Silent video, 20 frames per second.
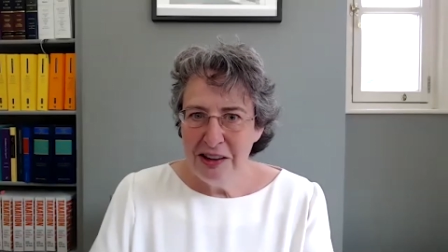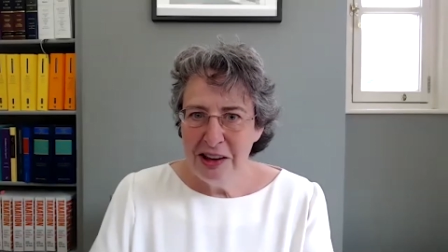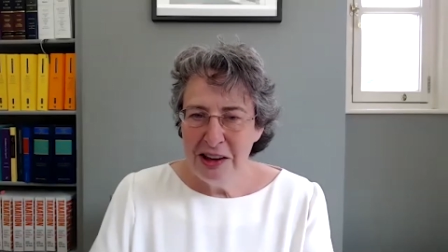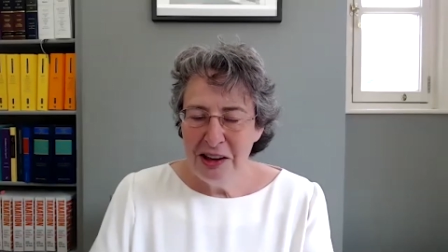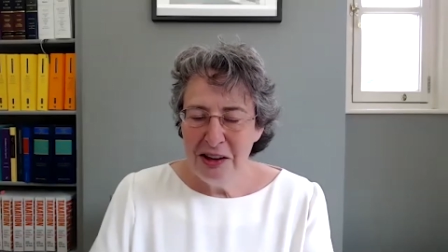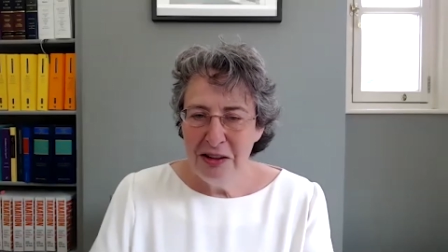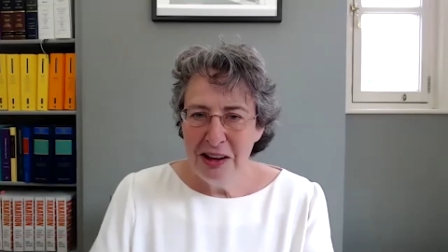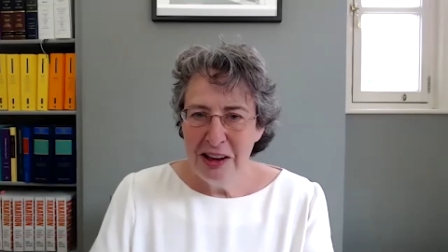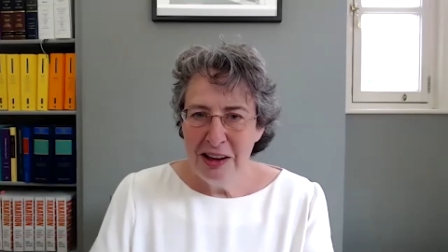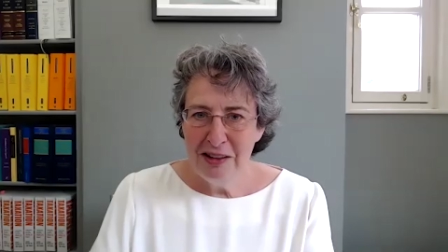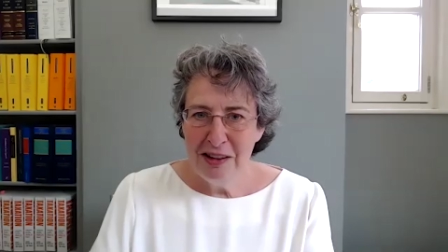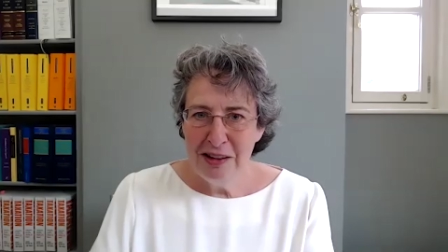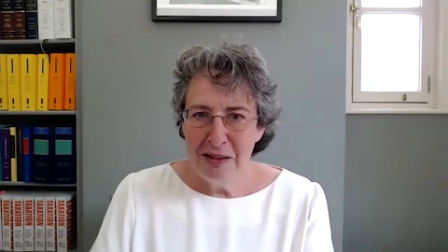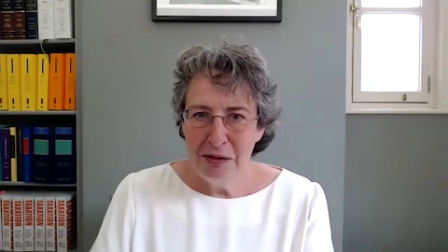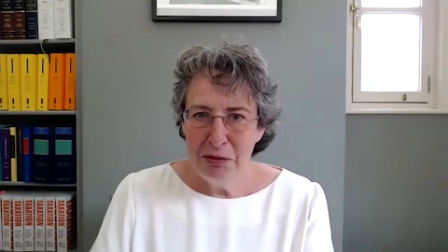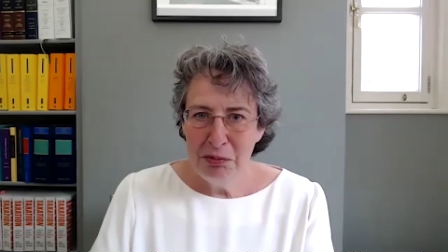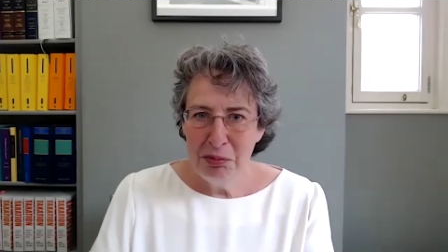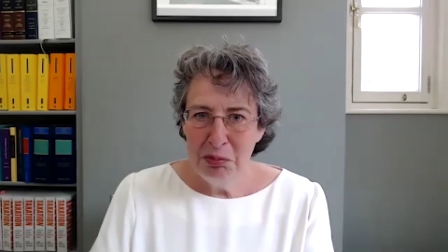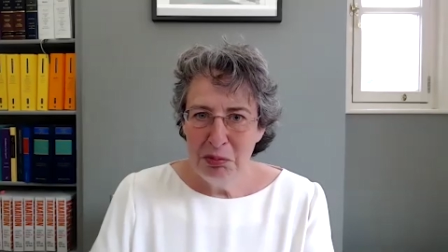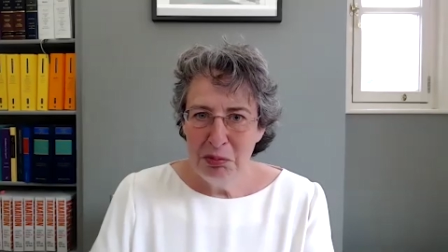that you guys have
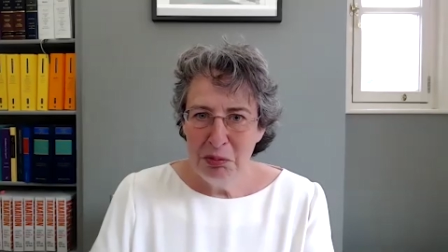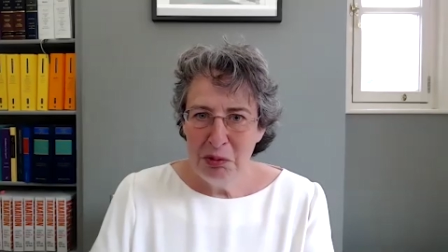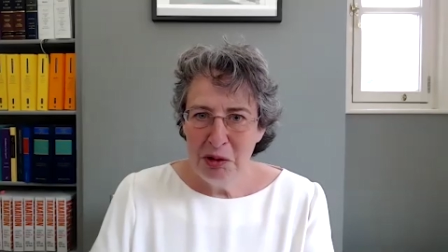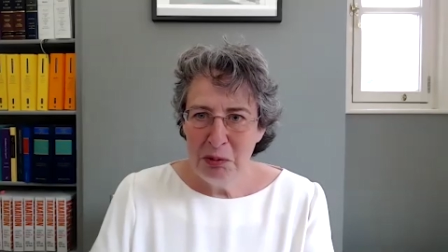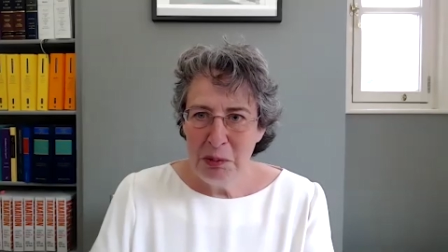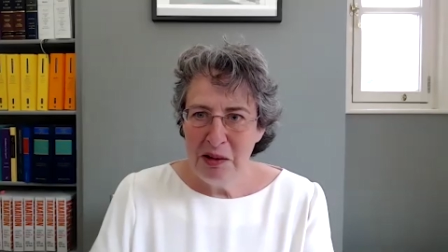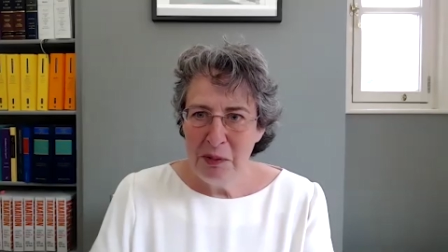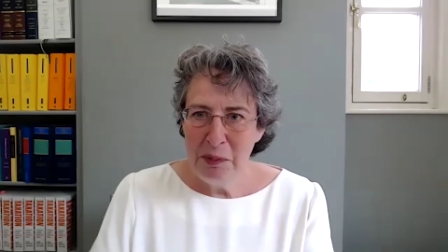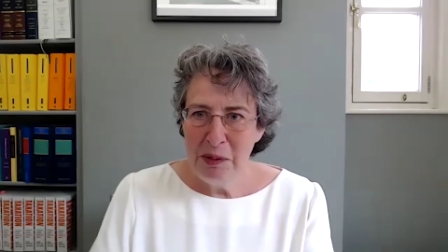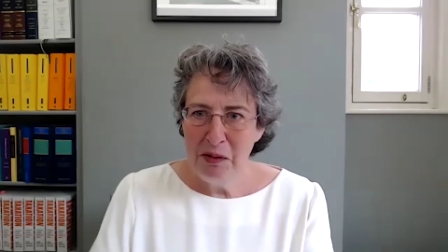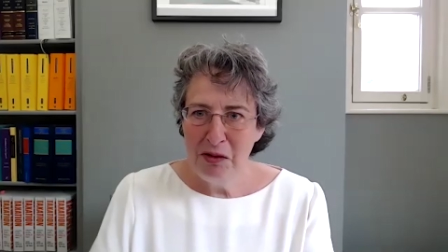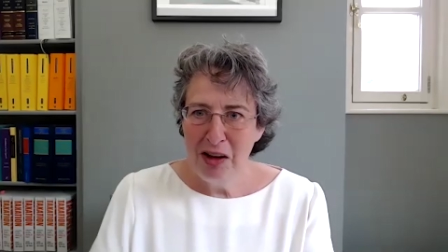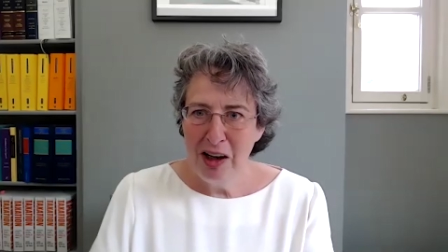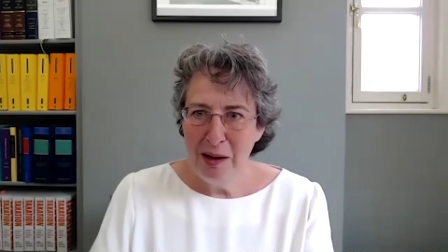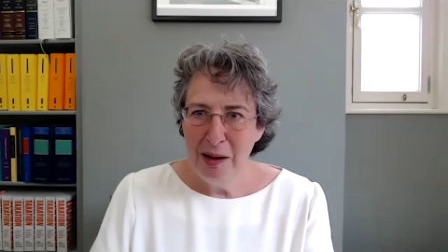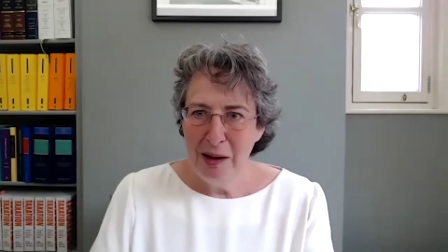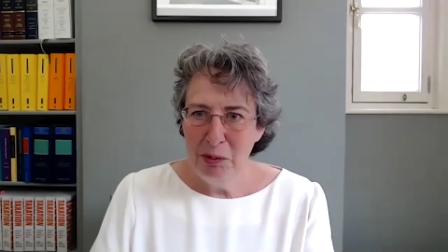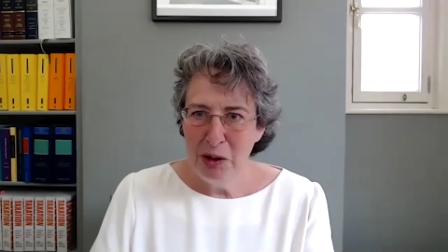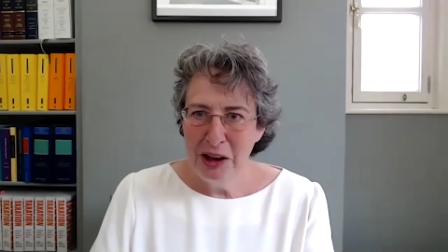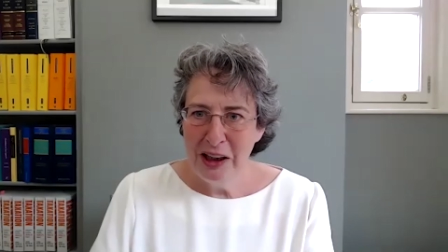spent a bit of
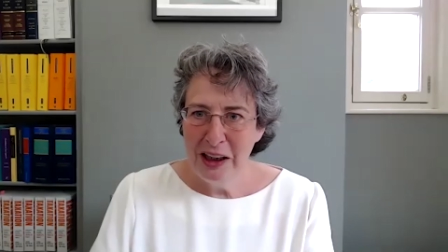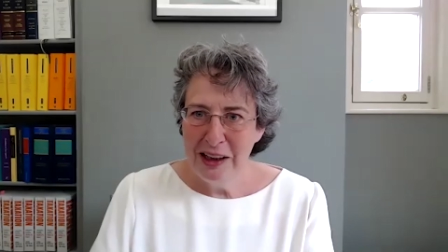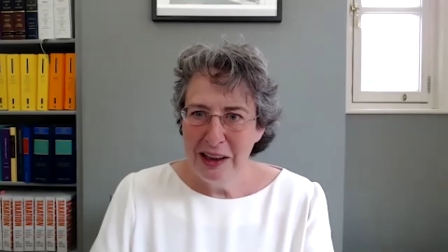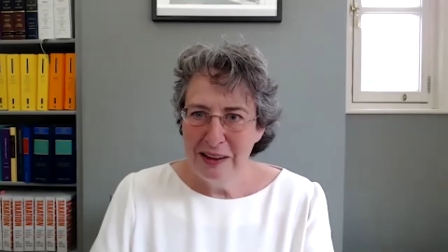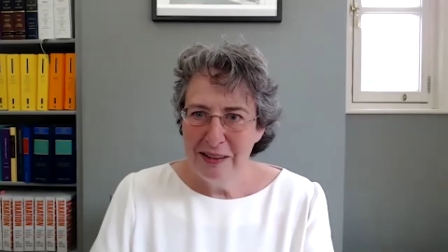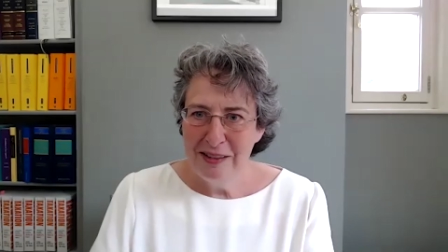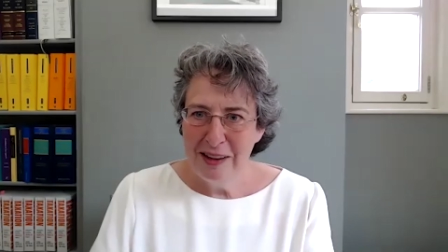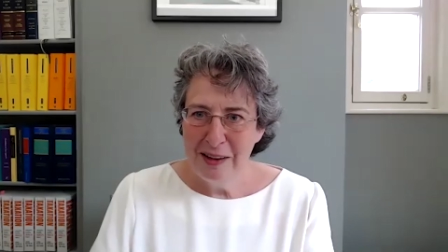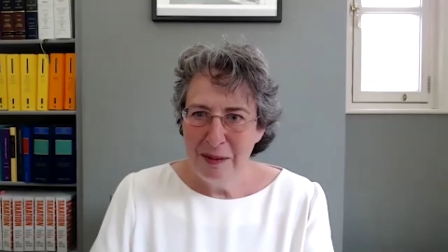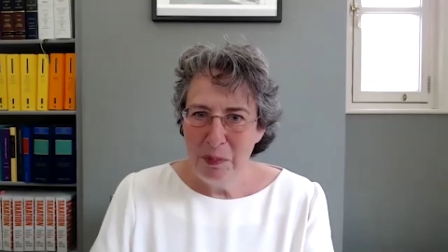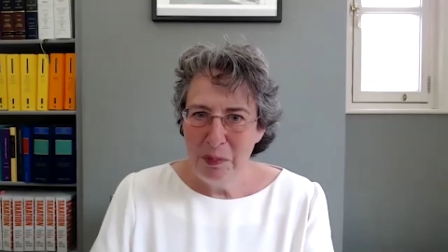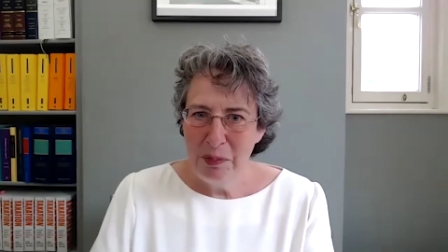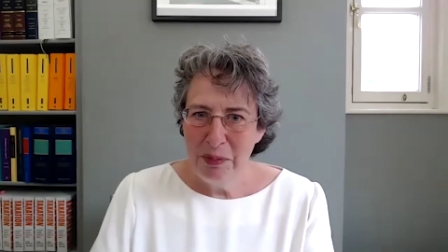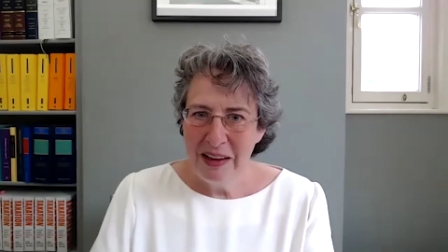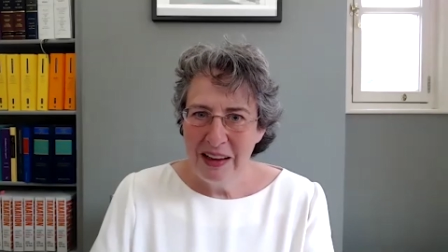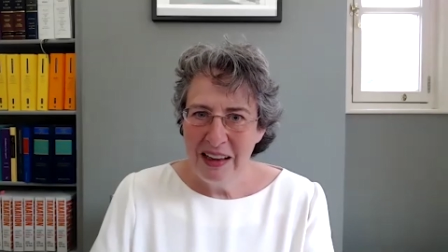time looking at um,